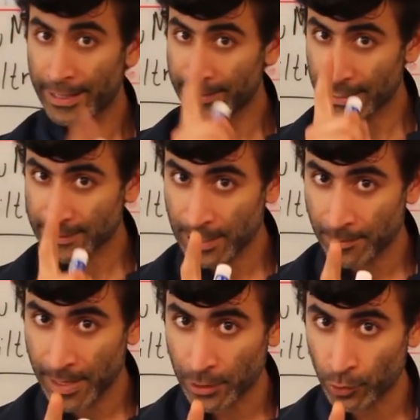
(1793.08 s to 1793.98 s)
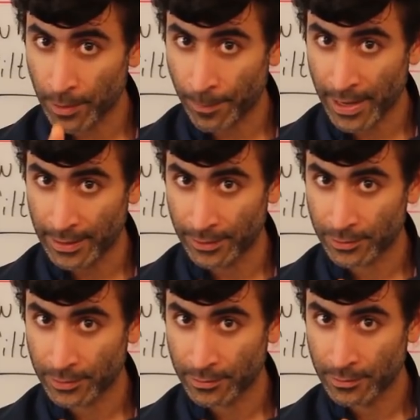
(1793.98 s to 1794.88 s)
and that's gonna make you
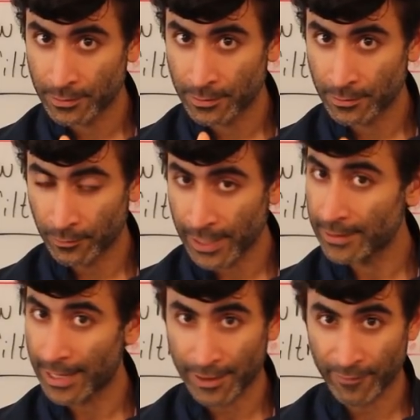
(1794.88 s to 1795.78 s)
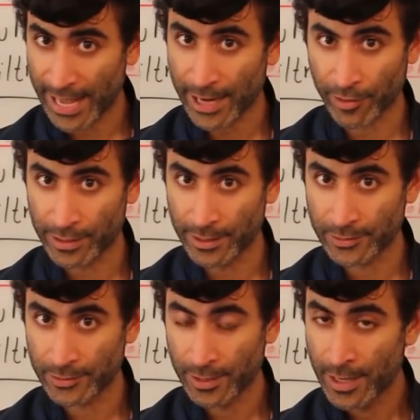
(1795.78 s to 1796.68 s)
dependent, right? Like Viagra
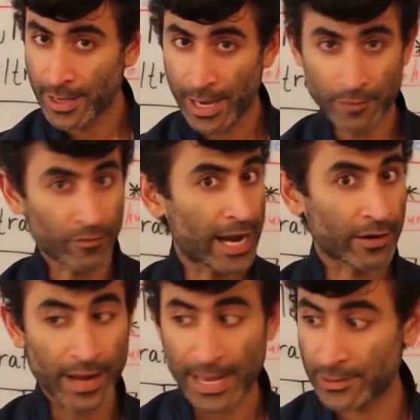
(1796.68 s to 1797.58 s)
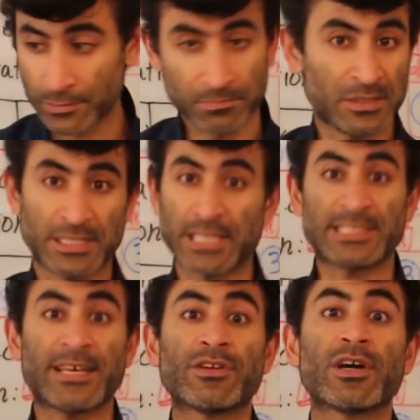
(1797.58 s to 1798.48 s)
does. And Viagra has six,
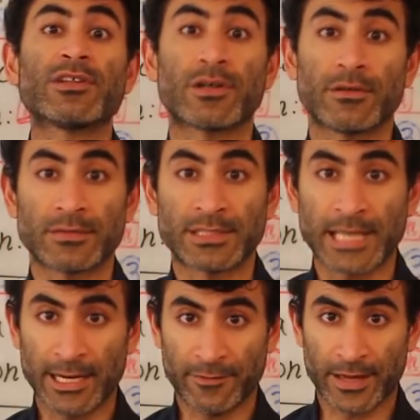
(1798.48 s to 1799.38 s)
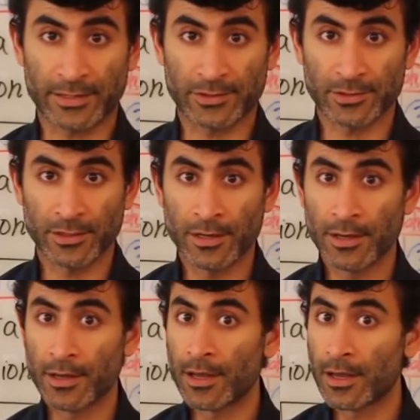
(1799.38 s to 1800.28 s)
seven other side effects.
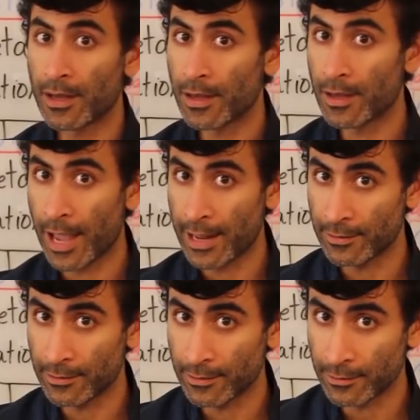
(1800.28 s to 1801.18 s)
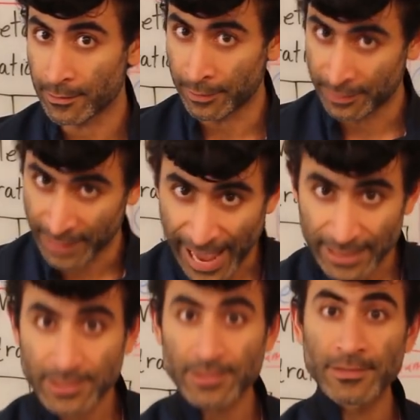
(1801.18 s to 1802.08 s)
And
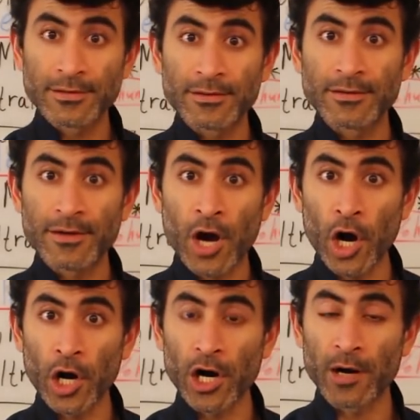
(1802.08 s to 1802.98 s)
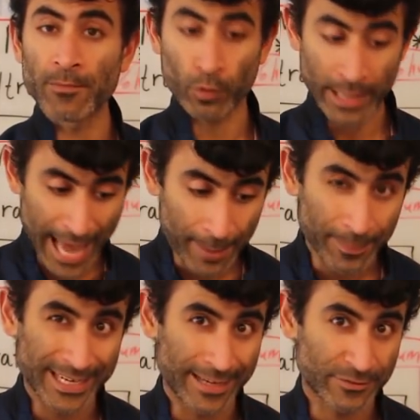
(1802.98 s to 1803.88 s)
that harm will
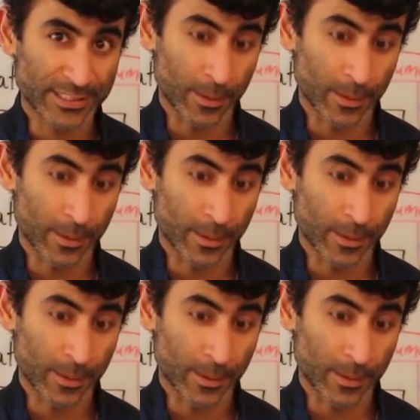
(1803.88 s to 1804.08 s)
happen if